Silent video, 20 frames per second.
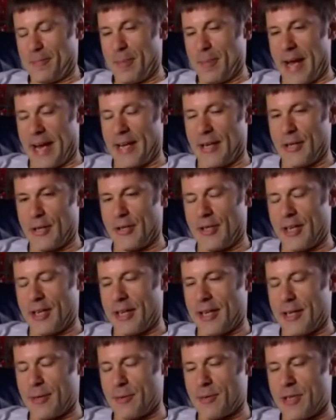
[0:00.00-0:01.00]
back in the
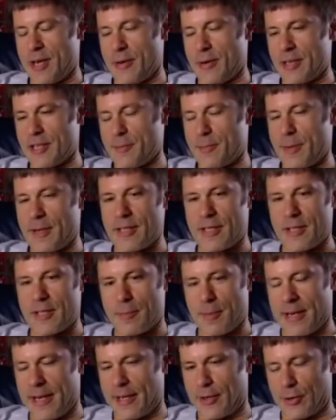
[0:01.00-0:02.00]
day, there was no expense
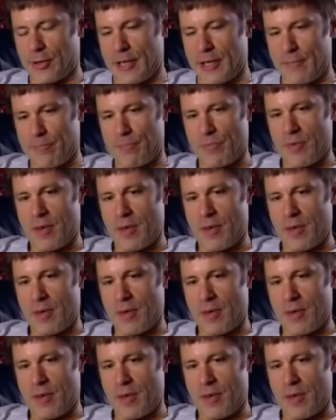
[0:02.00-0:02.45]
spared on it.